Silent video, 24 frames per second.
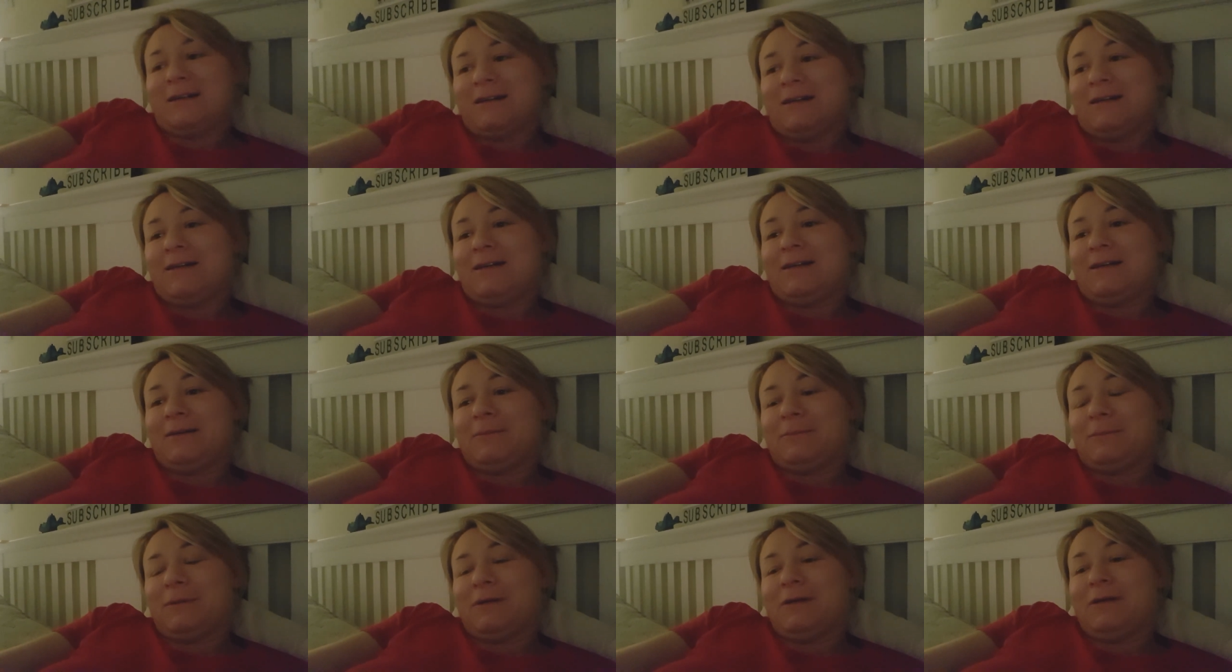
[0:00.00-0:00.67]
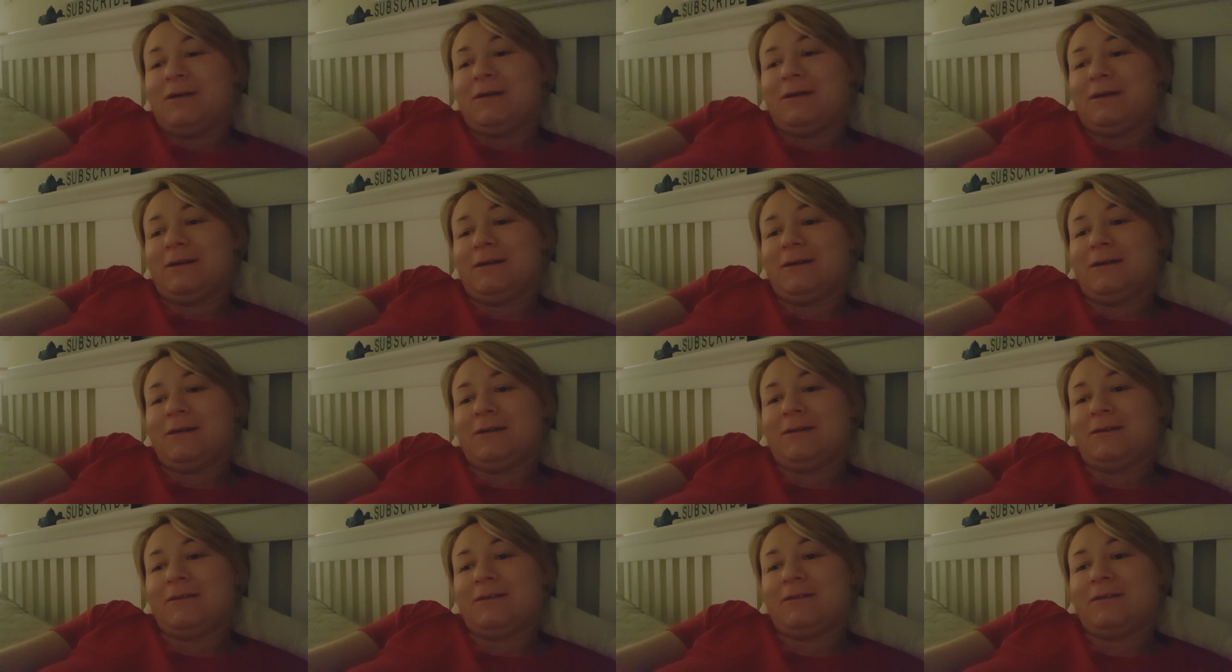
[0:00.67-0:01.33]
Um,
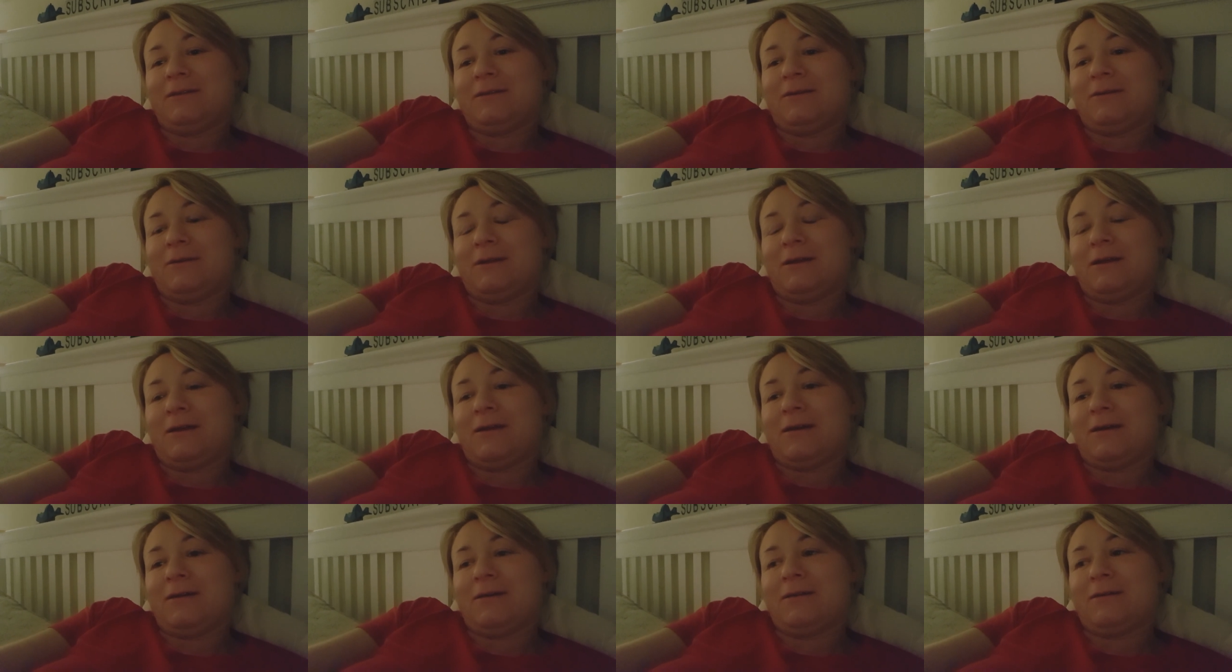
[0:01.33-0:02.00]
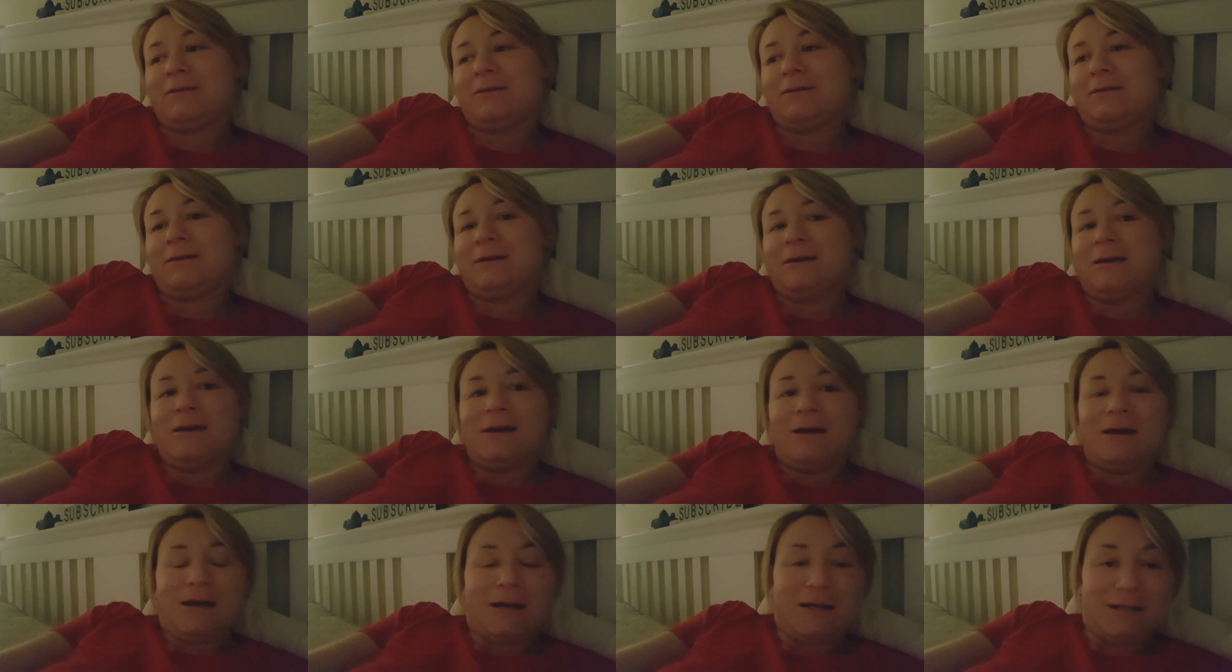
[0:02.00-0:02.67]
so, yeah.
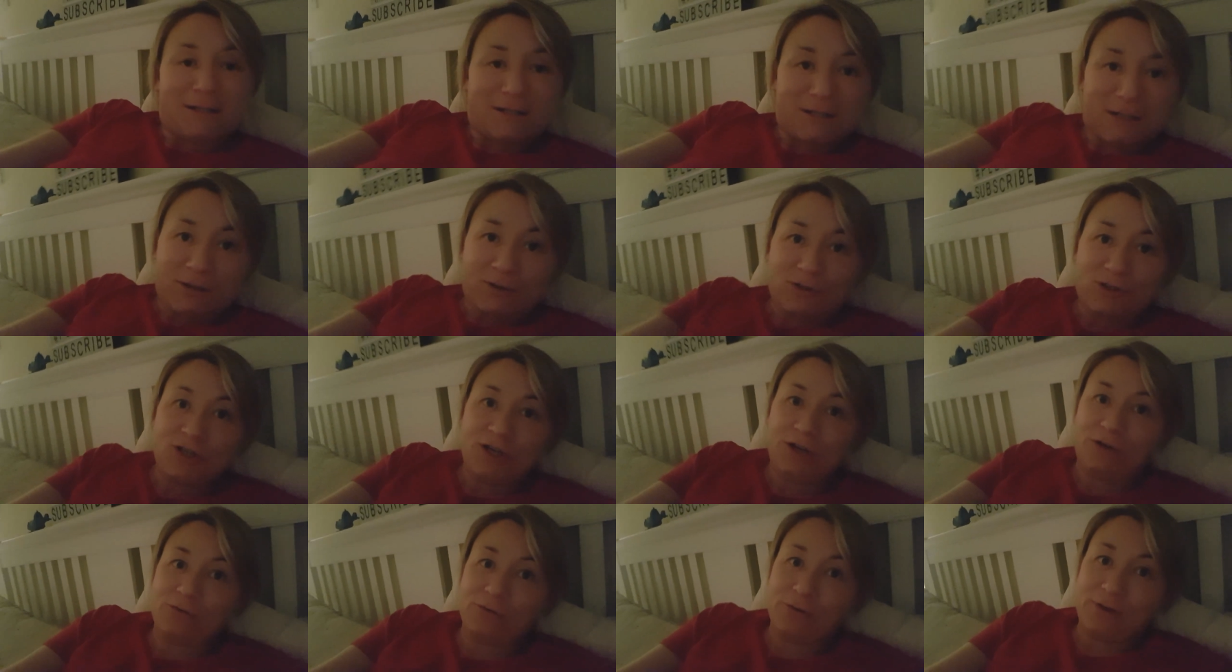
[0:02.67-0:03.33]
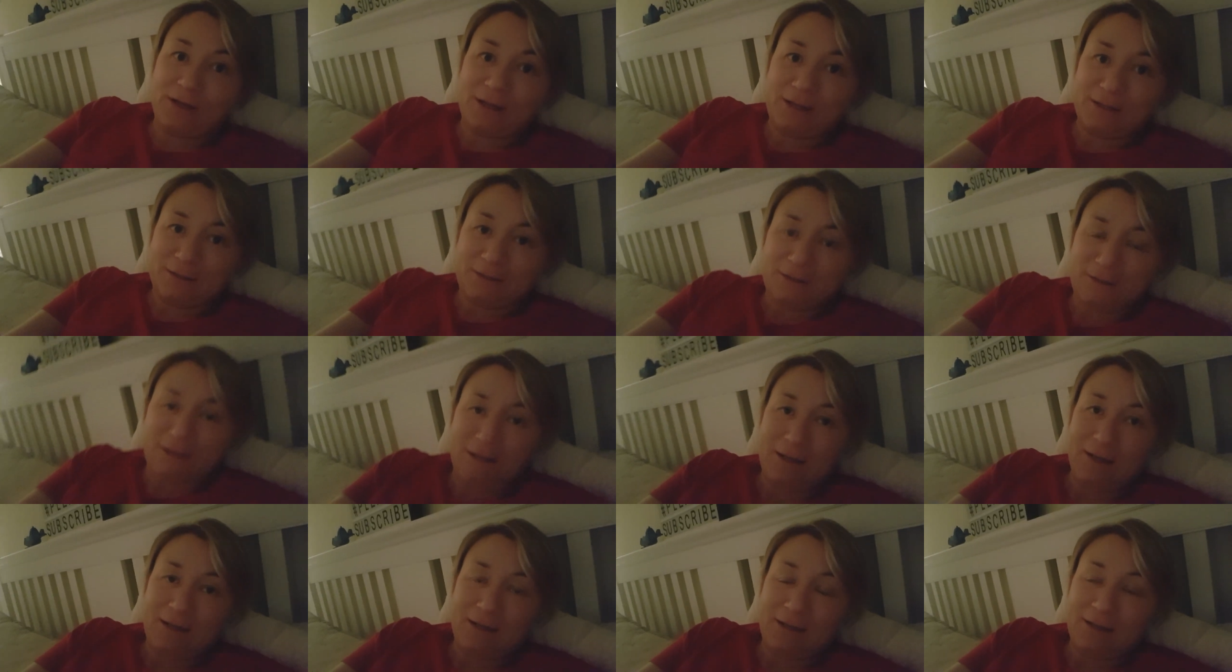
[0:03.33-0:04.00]
I need to go check on
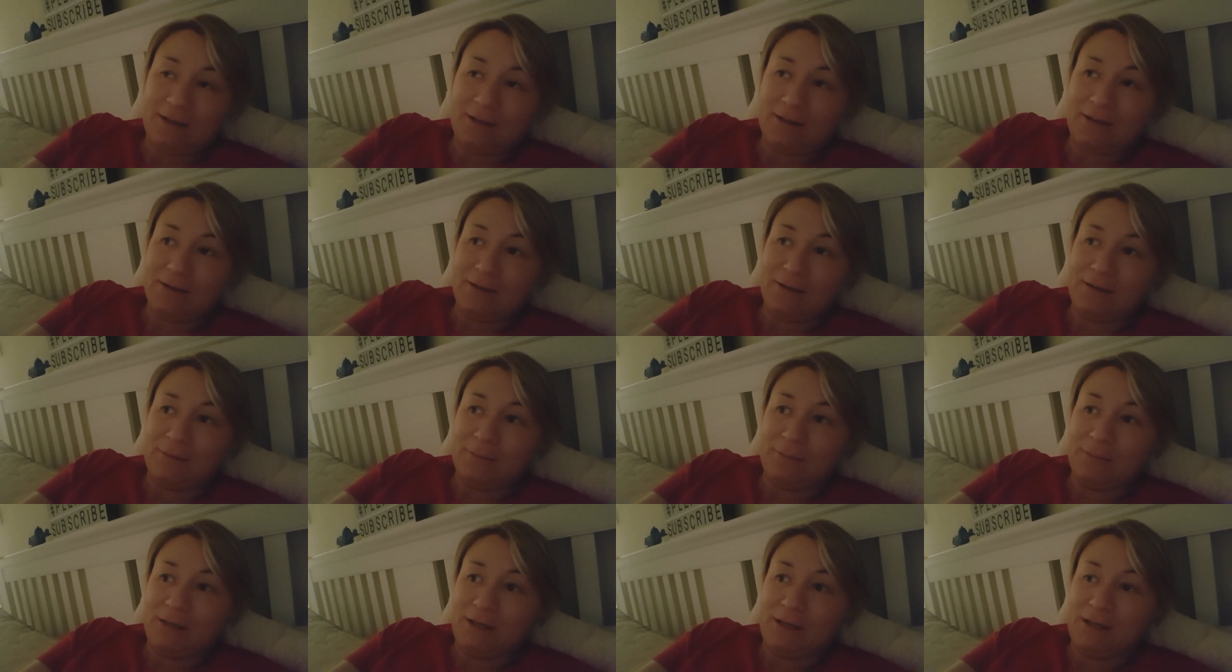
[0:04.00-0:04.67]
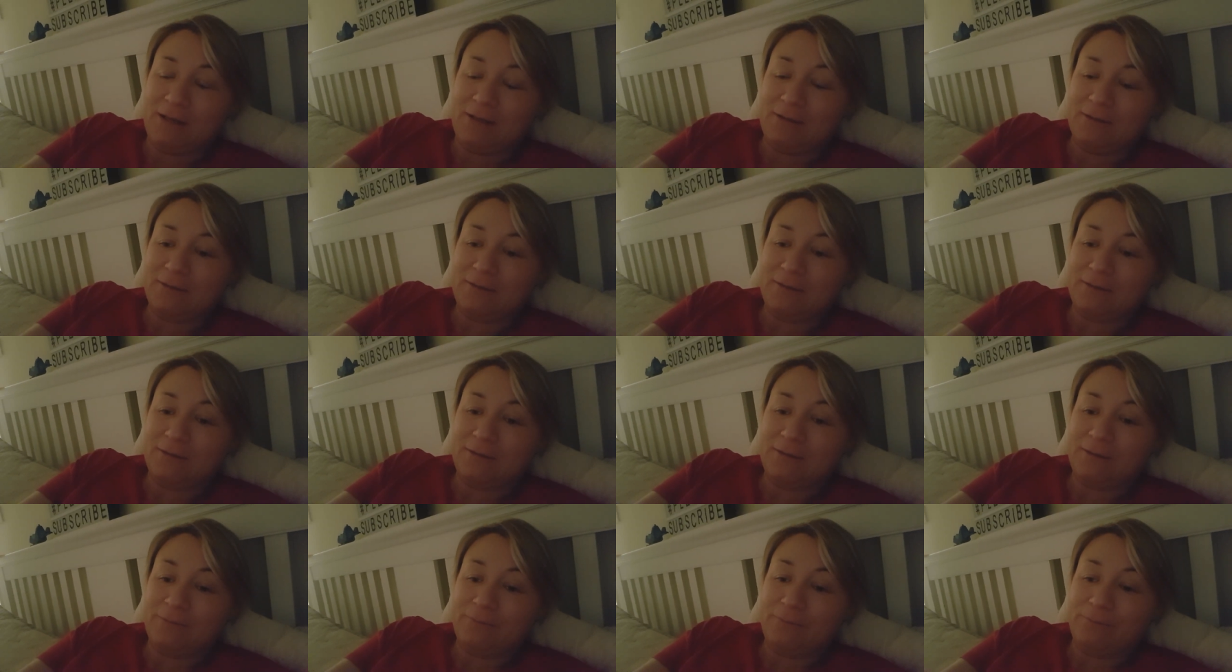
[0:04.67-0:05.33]
Kenzie. Um, he's
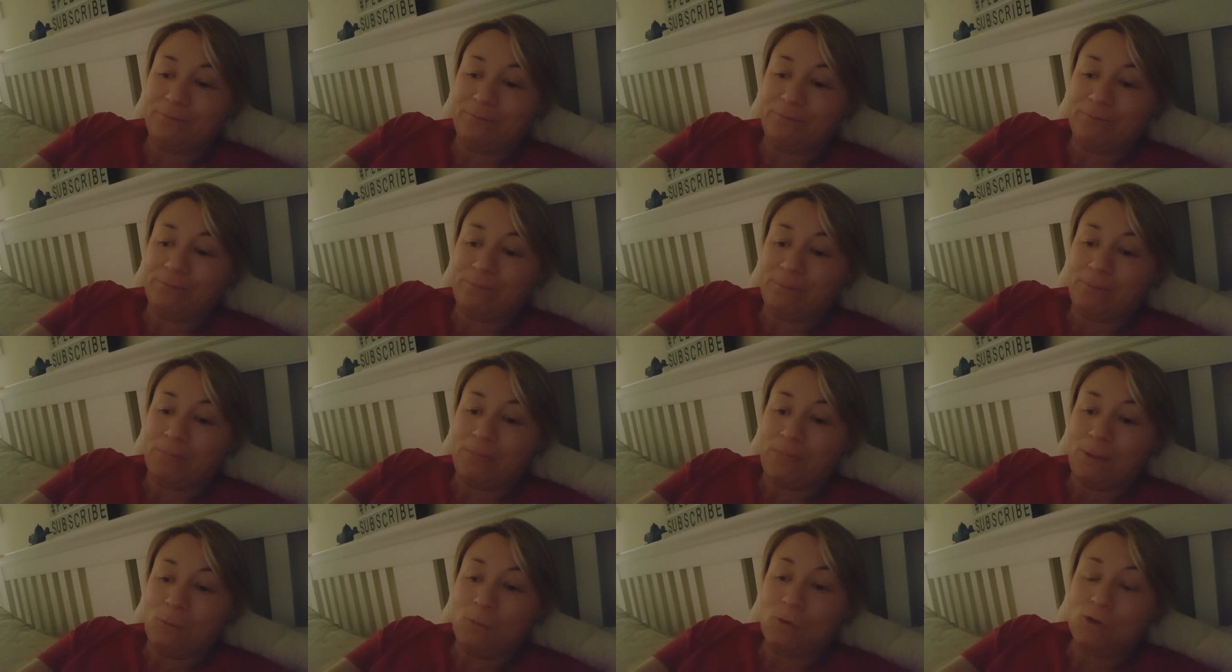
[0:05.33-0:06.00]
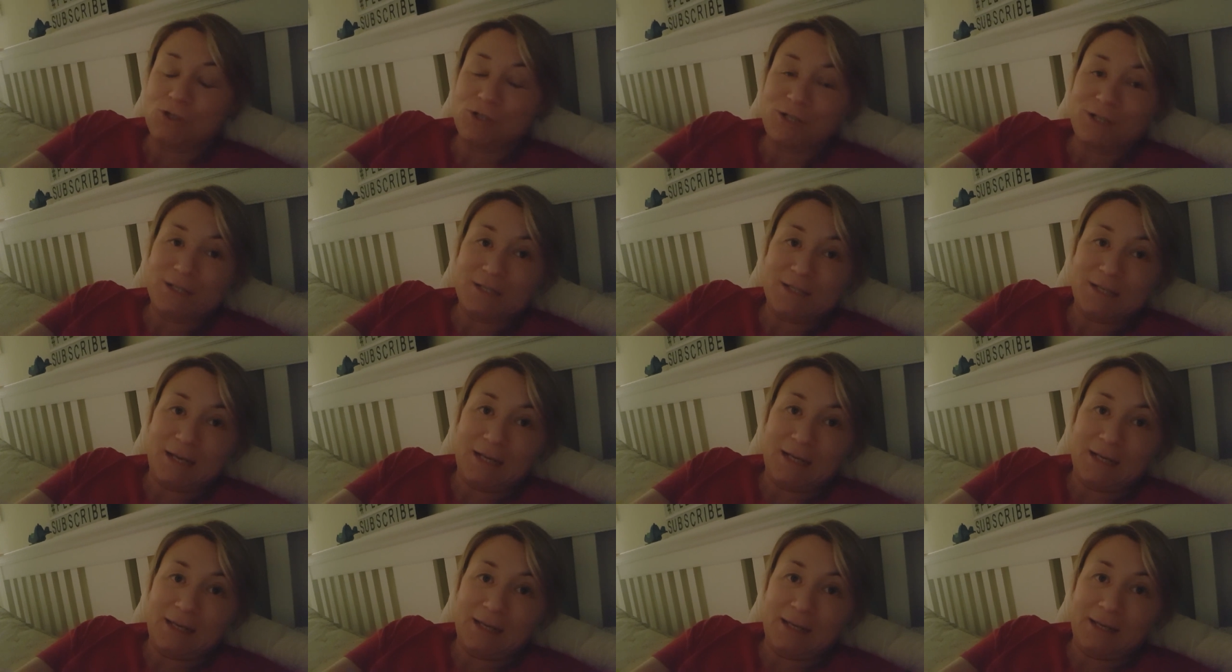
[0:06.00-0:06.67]
watching
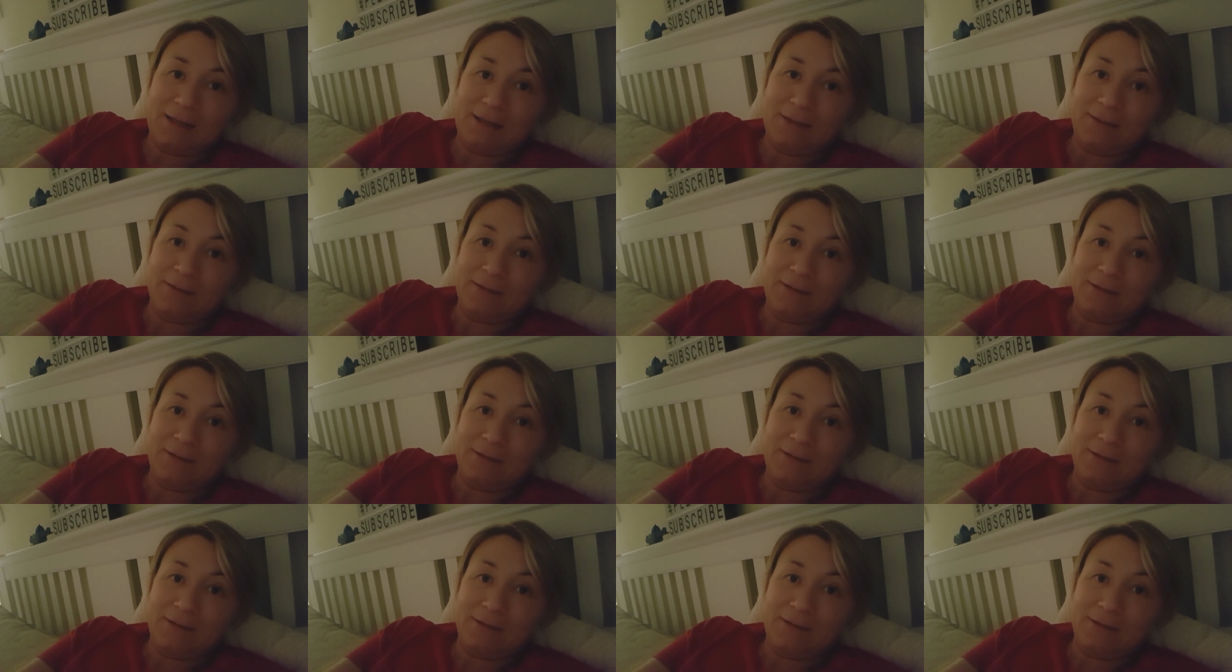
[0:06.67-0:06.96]
telly.